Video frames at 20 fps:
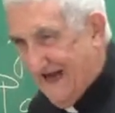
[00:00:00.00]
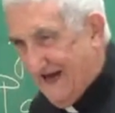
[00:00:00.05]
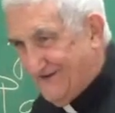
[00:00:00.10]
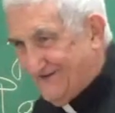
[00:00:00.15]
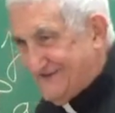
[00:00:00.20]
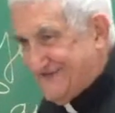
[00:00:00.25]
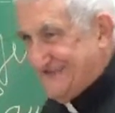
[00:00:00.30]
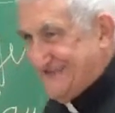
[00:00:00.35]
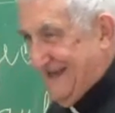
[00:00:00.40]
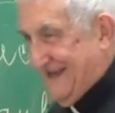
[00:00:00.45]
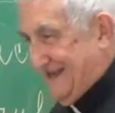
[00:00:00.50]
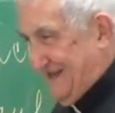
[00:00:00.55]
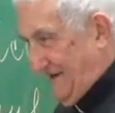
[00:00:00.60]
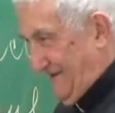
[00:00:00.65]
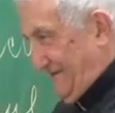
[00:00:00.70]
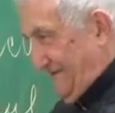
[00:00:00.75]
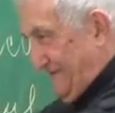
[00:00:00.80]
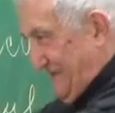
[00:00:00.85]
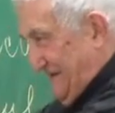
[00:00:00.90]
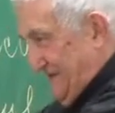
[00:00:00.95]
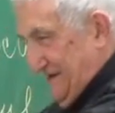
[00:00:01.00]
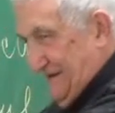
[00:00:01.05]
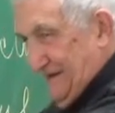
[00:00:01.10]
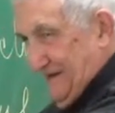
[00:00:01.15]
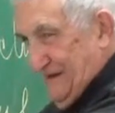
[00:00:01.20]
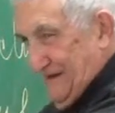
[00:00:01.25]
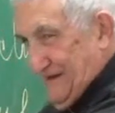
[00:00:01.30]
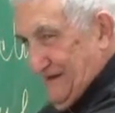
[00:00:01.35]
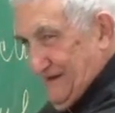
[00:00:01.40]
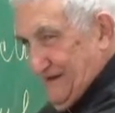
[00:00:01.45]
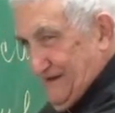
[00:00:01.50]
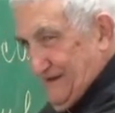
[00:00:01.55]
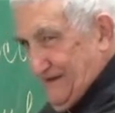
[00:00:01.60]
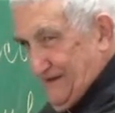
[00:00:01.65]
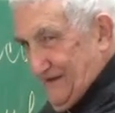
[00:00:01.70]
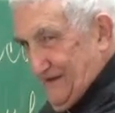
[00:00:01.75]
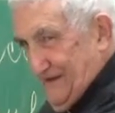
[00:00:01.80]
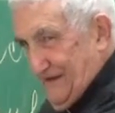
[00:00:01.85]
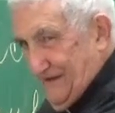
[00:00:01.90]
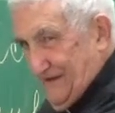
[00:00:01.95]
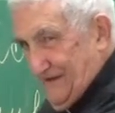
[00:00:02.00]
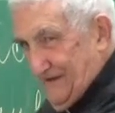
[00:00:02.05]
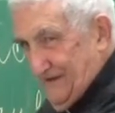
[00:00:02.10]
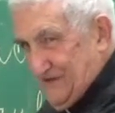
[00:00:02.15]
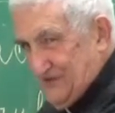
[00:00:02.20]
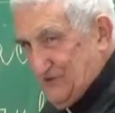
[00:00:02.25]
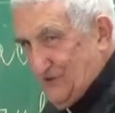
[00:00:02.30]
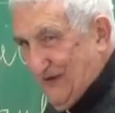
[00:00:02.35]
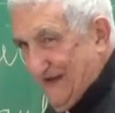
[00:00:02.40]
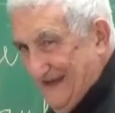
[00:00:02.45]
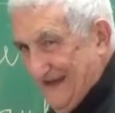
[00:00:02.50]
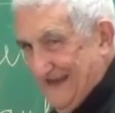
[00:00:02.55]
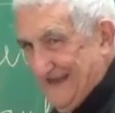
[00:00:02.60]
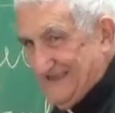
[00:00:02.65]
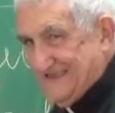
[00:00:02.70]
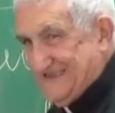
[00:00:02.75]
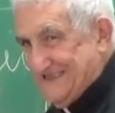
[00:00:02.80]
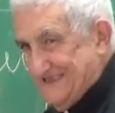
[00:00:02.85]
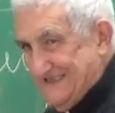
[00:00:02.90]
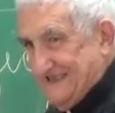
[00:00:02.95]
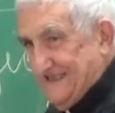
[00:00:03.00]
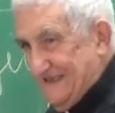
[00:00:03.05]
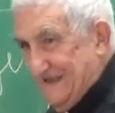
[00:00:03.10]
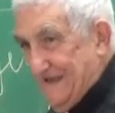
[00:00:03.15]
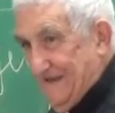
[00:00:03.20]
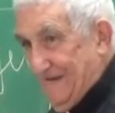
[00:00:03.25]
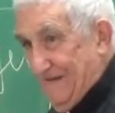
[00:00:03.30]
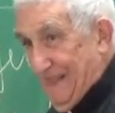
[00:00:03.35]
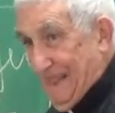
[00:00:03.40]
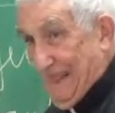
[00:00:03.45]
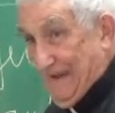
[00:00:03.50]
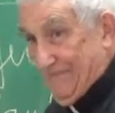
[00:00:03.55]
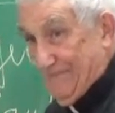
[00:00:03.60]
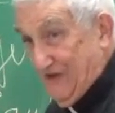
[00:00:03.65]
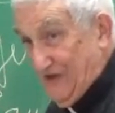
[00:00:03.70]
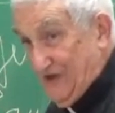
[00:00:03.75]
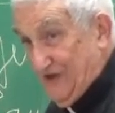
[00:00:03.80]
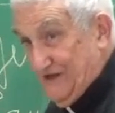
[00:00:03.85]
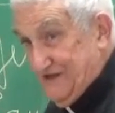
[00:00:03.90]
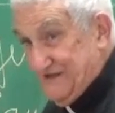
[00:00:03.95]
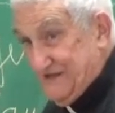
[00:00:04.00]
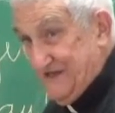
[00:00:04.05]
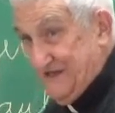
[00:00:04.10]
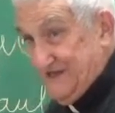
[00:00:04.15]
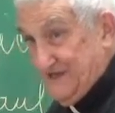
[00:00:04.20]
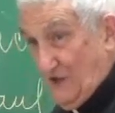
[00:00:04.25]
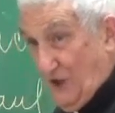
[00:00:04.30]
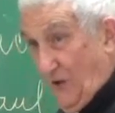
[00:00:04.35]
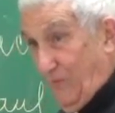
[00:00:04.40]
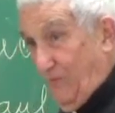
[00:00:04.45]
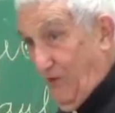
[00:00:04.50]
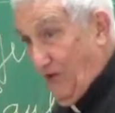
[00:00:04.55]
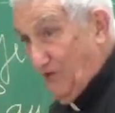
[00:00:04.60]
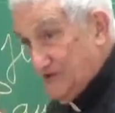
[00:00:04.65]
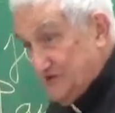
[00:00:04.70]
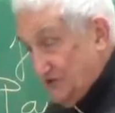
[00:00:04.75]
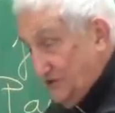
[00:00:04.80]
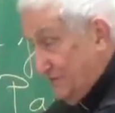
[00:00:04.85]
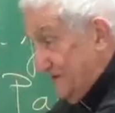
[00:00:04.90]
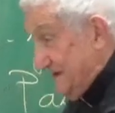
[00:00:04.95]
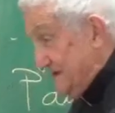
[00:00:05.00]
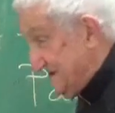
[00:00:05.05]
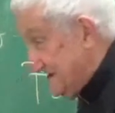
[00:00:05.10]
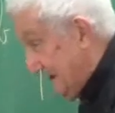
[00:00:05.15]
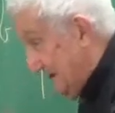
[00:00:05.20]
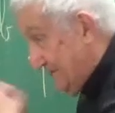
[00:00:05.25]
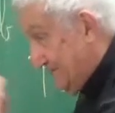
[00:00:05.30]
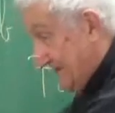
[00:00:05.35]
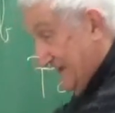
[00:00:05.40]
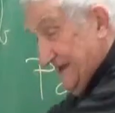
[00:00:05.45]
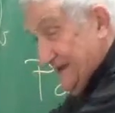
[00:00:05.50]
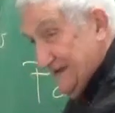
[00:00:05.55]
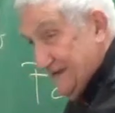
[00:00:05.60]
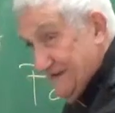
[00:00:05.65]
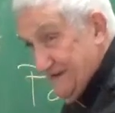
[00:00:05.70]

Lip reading: outside of me, so I can see it, because he is opposed to me, it's not me.